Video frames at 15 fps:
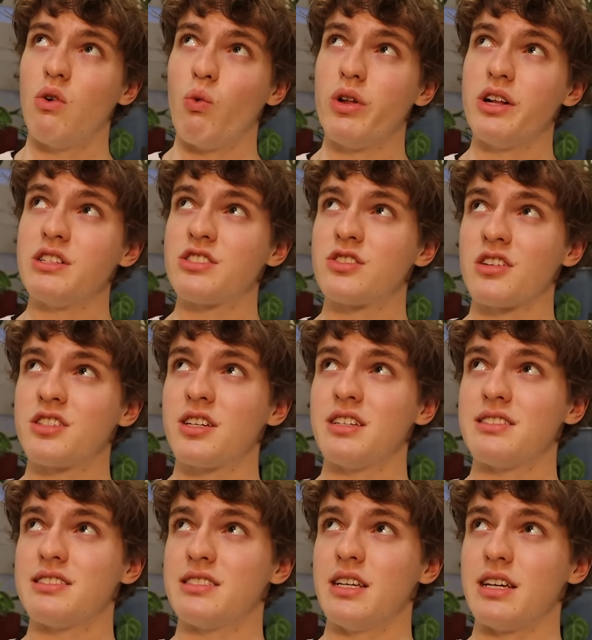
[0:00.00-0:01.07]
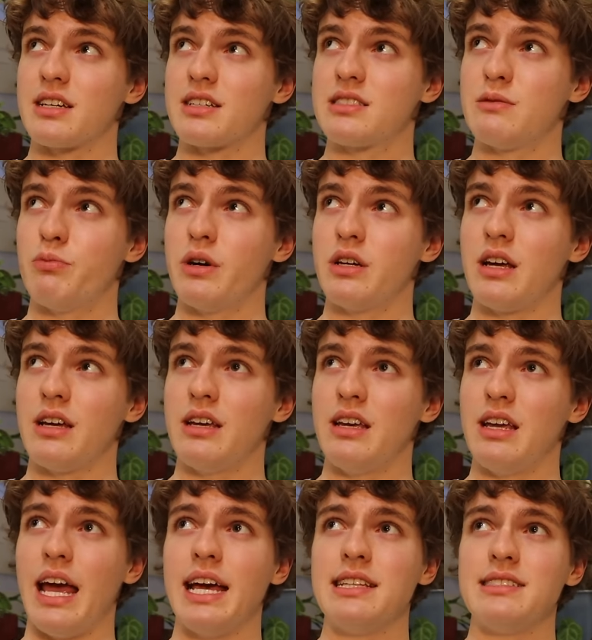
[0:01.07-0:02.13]
Well, it starts out at six, but
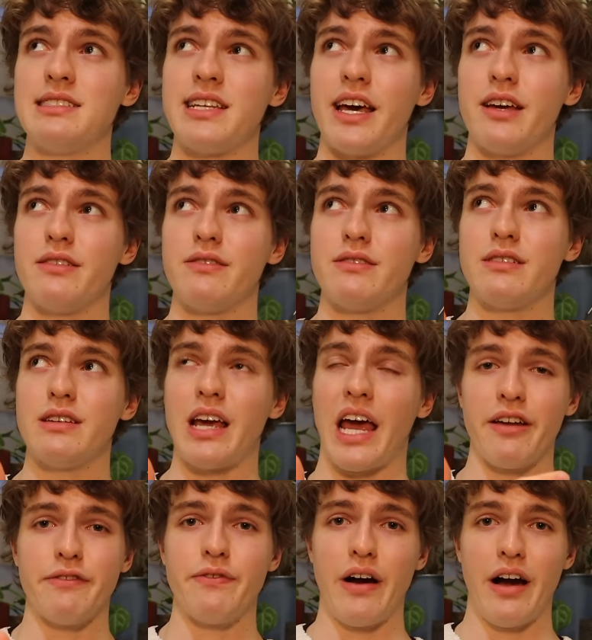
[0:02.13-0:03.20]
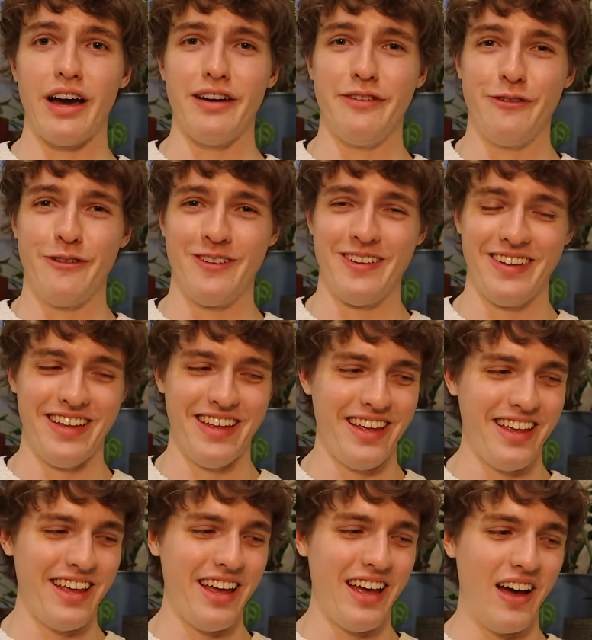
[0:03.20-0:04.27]
it ends at, at five.
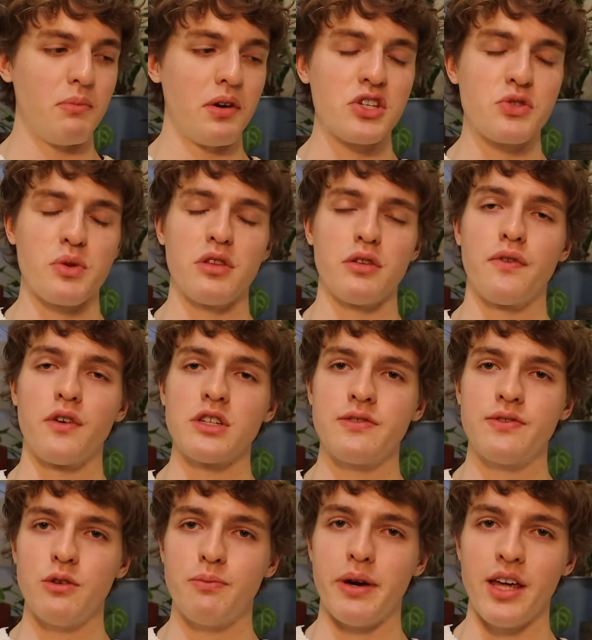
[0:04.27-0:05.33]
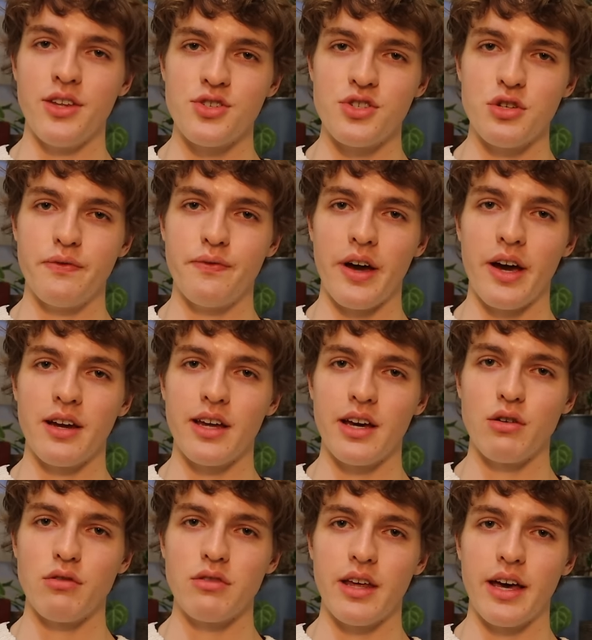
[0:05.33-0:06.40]
Because within the first few pages, you find
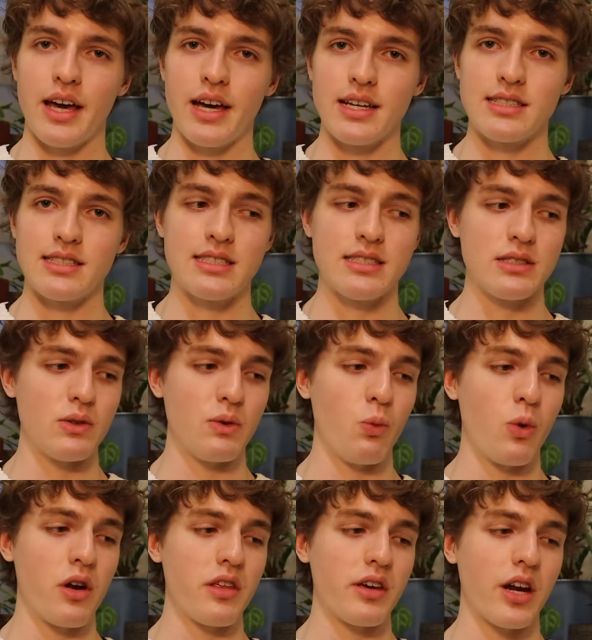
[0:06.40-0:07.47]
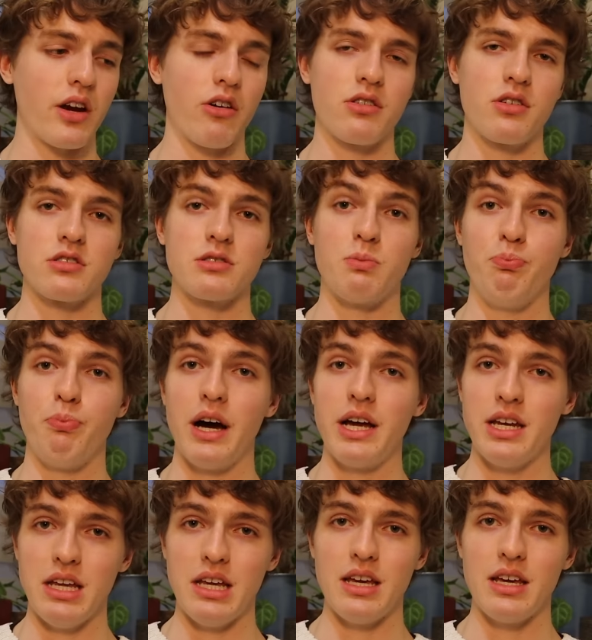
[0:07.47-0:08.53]
out that one of the characters,
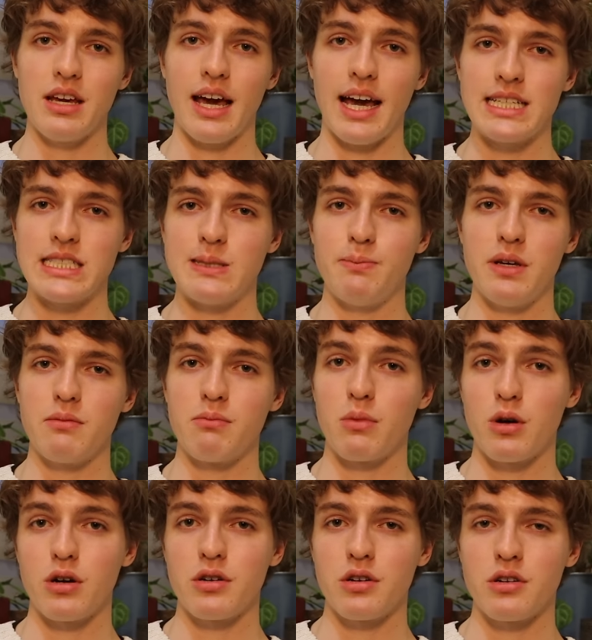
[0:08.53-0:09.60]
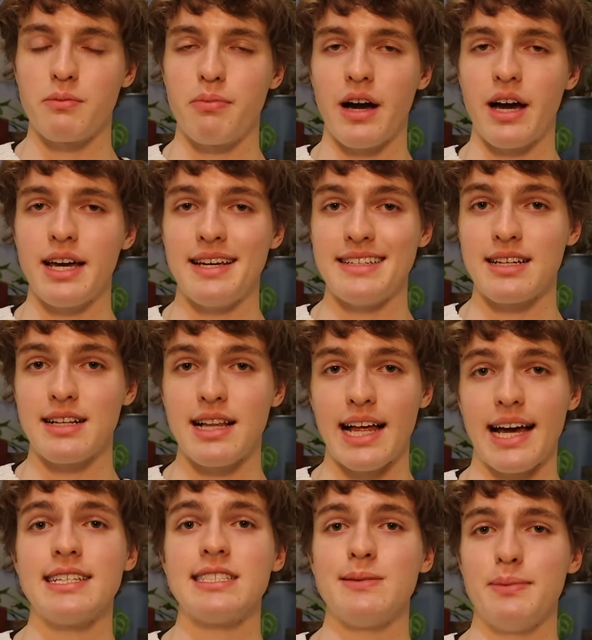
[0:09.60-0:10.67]
Bunny, has been murdered by his
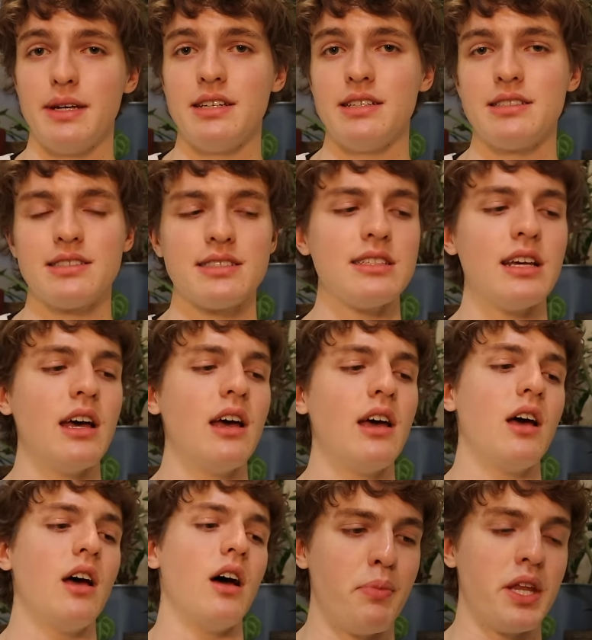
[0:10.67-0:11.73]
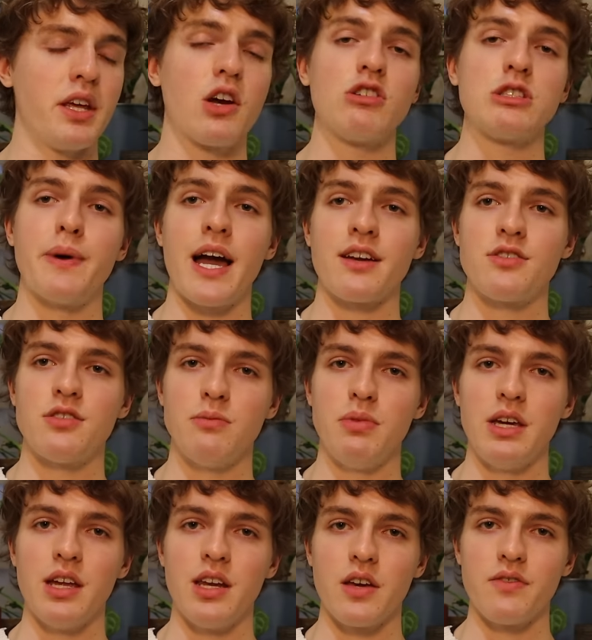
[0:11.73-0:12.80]
classmates. But then it goes back to the
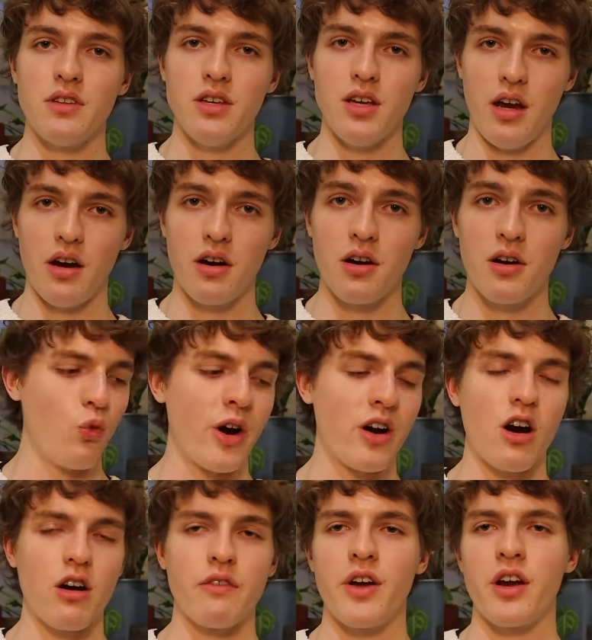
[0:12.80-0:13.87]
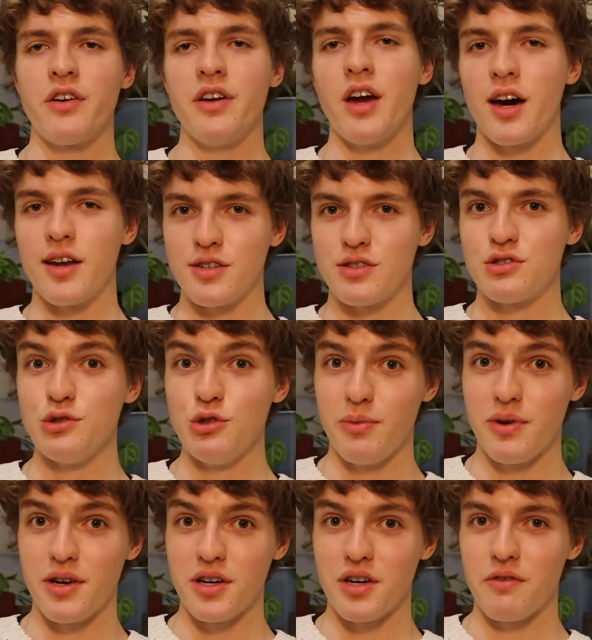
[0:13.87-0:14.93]
beginning of the year, where our very
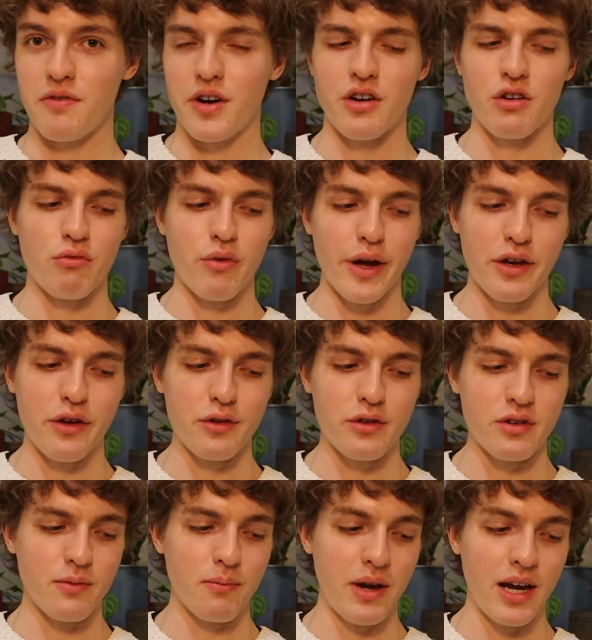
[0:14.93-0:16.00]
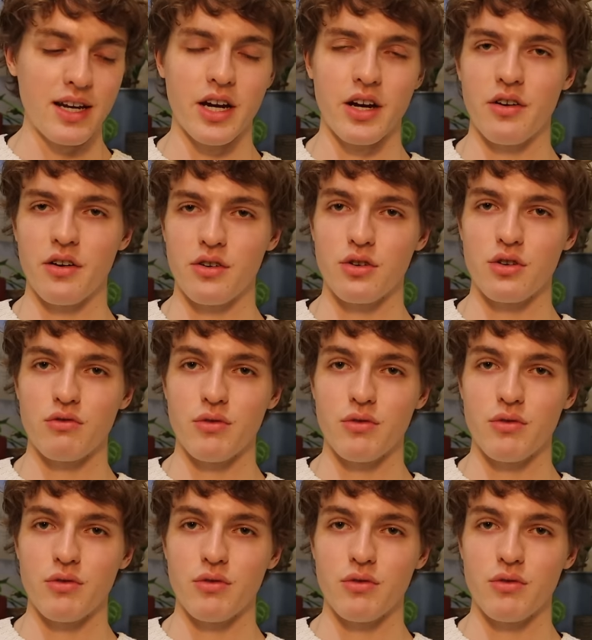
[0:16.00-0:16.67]
unassuming, very regular main character,